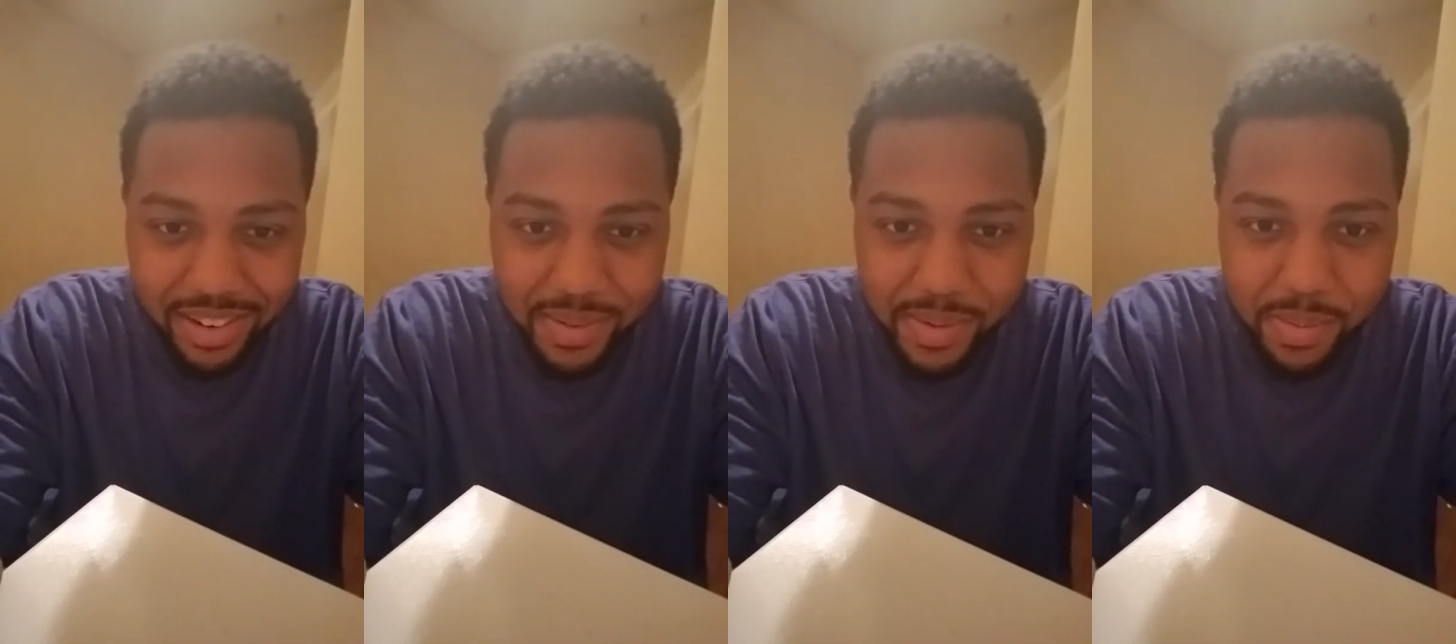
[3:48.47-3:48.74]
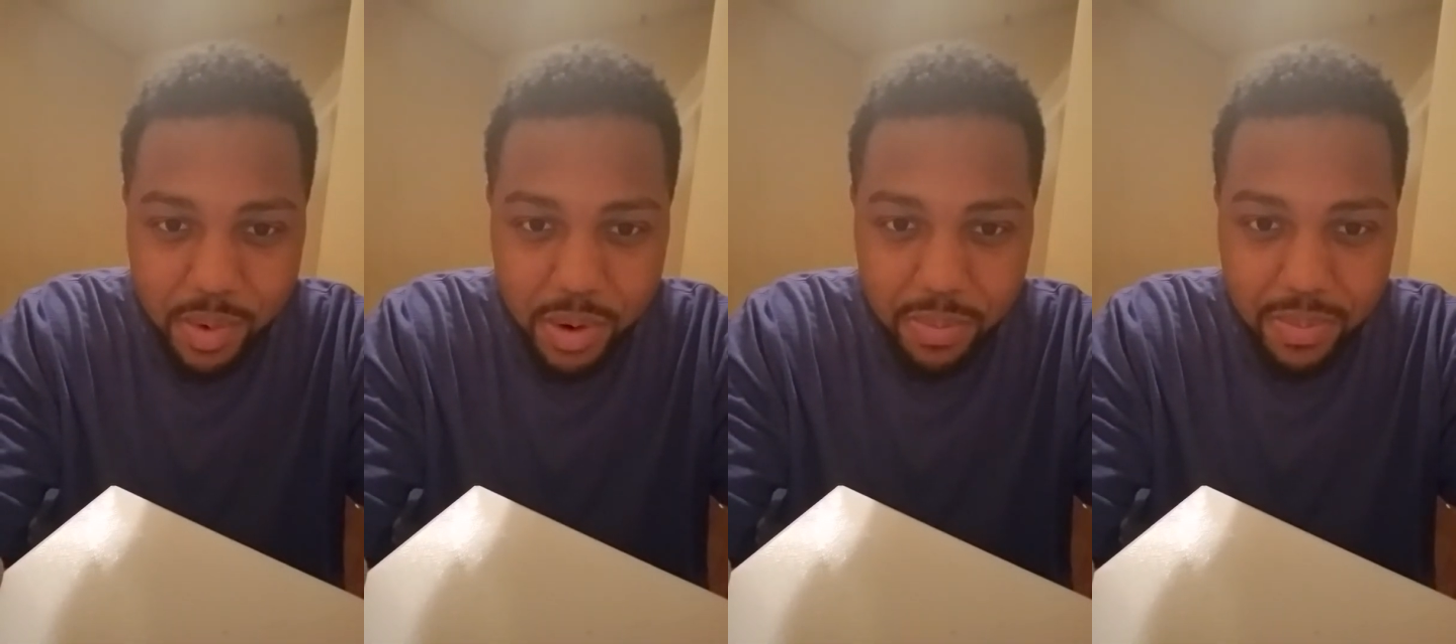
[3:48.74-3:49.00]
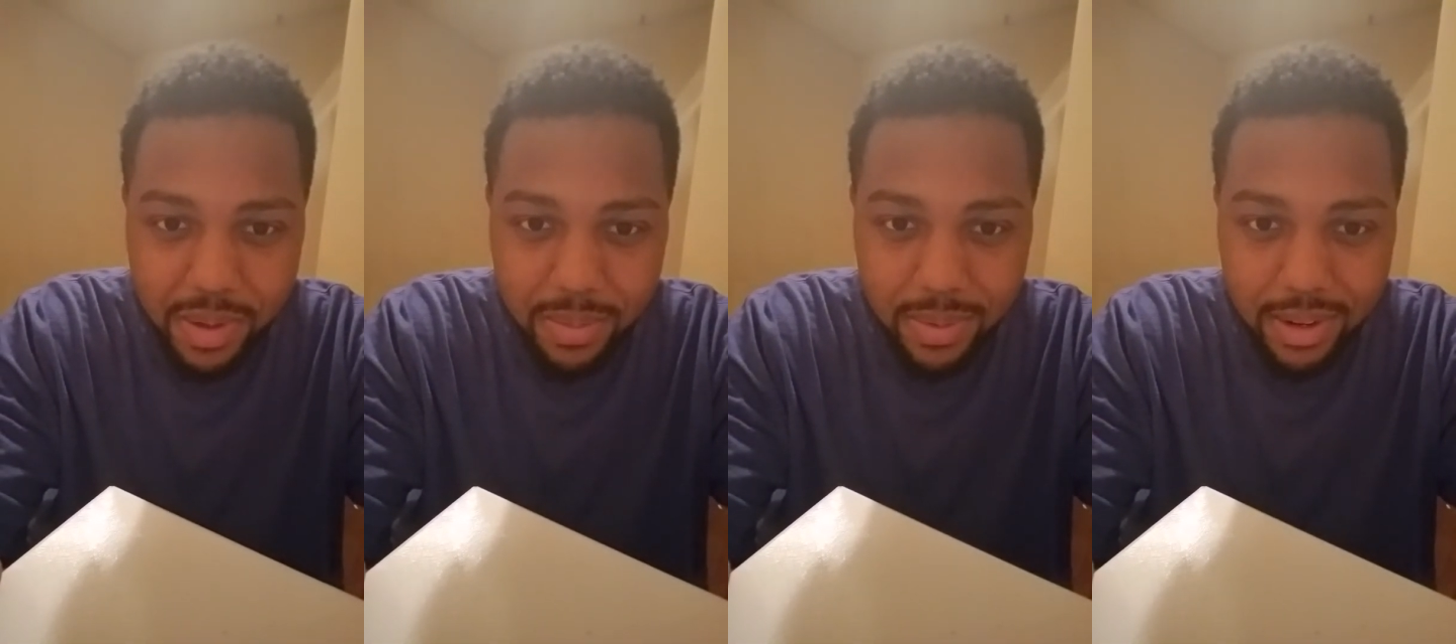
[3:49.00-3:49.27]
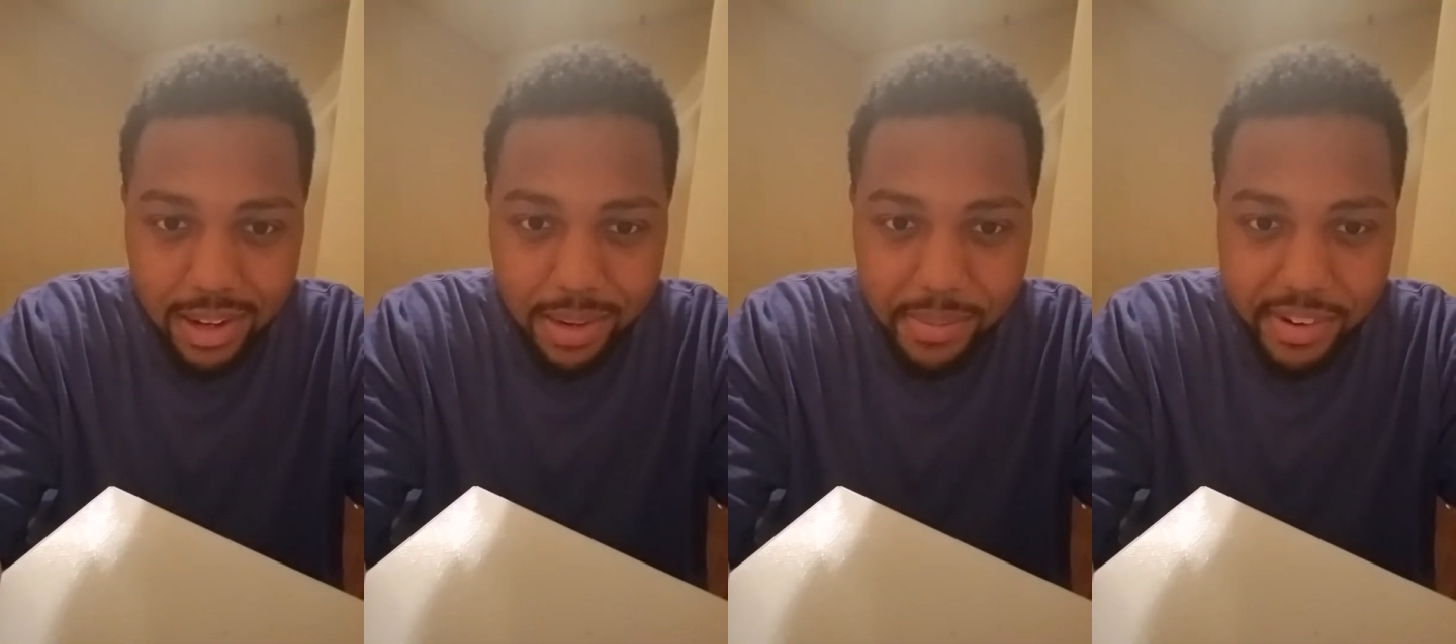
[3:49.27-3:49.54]
when more people
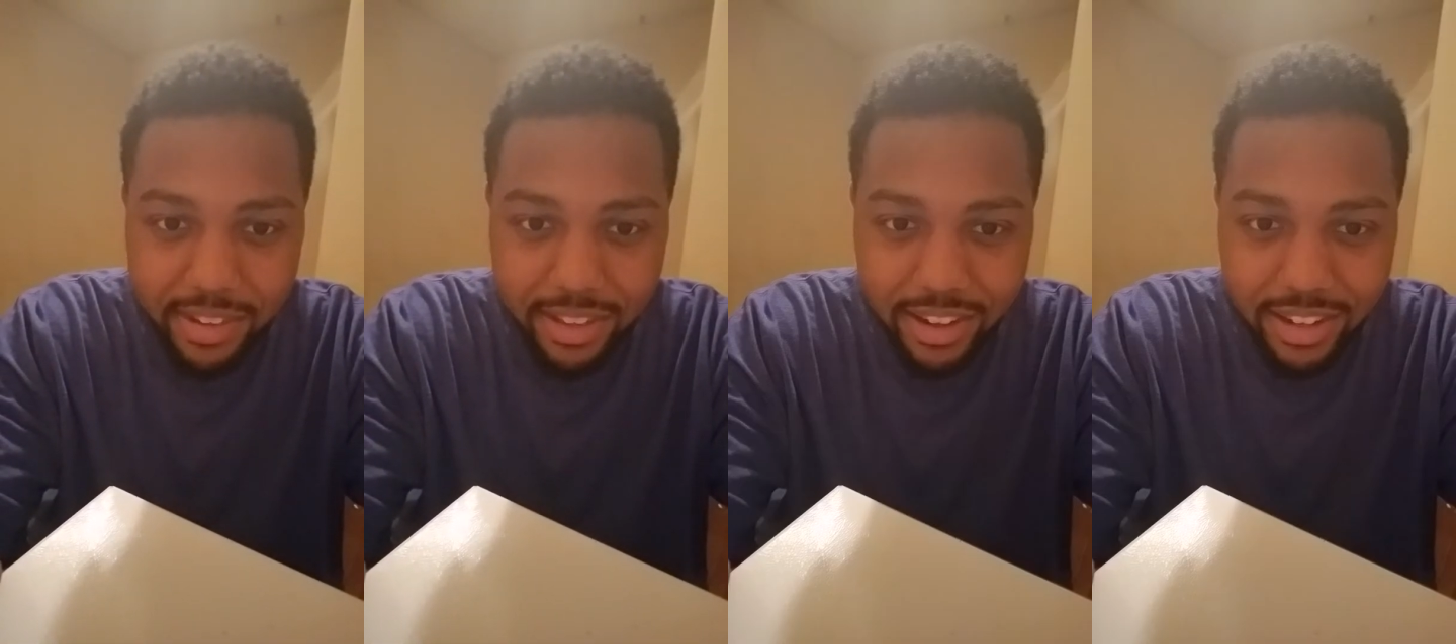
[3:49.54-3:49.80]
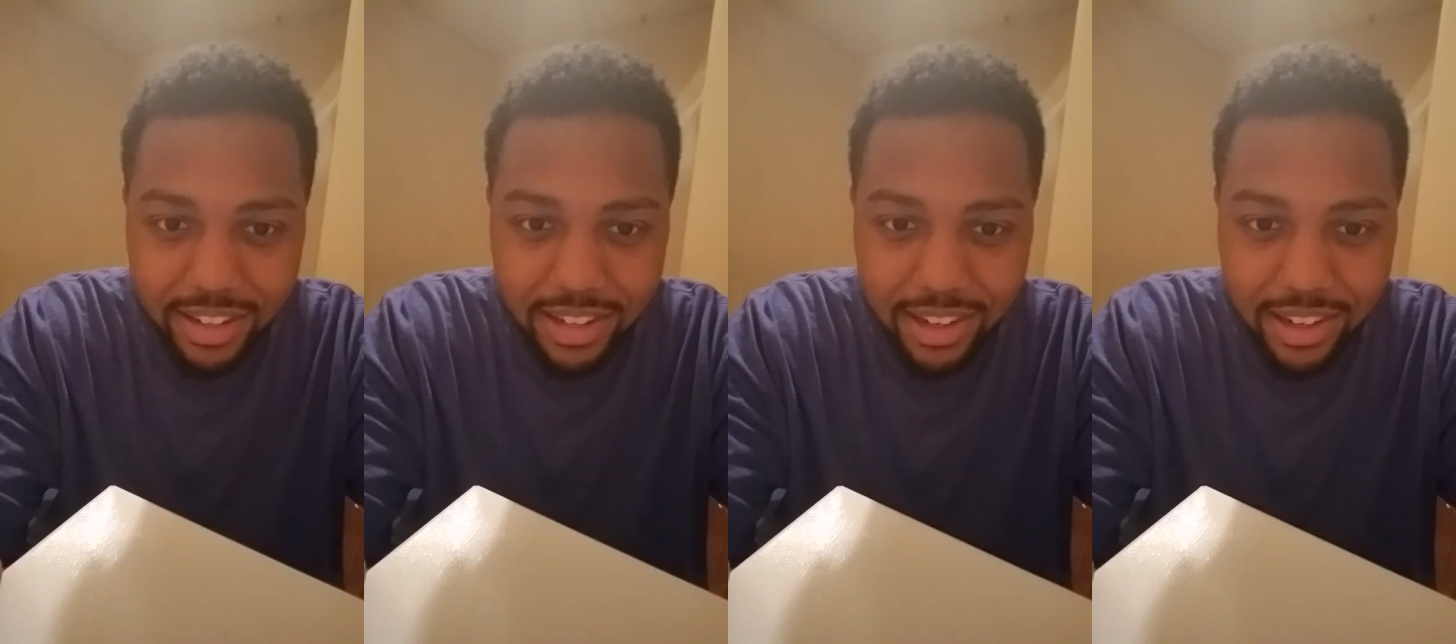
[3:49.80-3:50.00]
come on there and